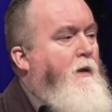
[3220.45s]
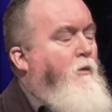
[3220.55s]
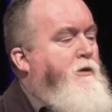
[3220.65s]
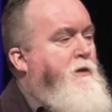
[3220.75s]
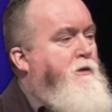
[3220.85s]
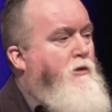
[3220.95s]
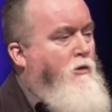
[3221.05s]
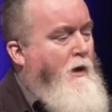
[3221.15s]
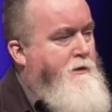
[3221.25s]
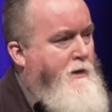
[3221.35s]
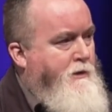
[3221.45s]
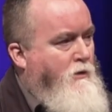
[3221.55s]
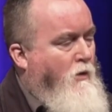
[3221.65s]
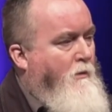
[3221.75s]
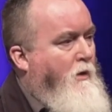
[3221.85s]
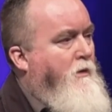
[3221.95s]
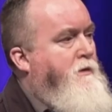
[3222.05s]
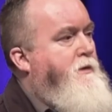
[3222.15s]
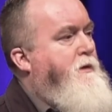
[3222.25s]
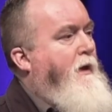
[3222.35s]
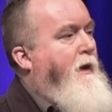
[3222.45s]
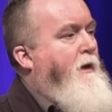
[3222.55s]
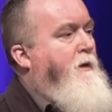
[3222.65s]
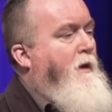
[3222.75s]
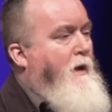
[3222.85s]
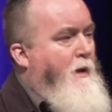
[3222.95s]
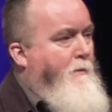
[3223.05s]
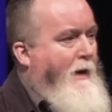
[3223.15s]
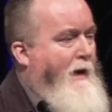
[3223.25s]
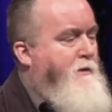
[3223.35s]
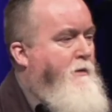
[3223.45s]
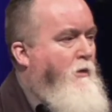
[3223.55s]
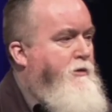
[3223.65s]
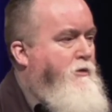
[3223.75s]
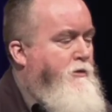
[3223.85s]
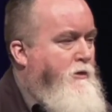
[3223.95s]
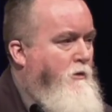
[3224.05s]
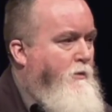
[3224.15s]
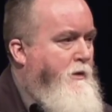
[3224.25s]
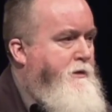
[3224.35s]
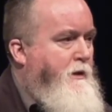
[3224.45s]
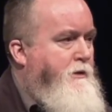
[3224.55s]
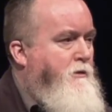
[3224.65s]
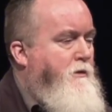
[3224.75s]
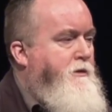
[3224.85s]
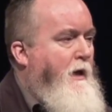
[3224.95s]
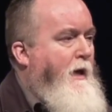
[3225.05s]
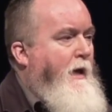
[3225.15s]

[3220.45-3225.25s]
which is cross-sex hormones and possible surgical procedures.